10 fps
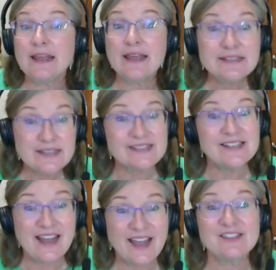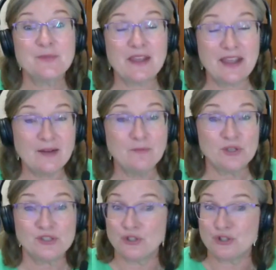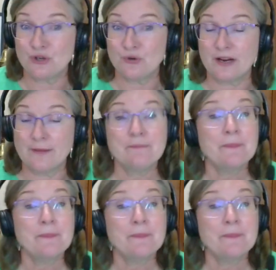it doesn't have to be in-person tutoring.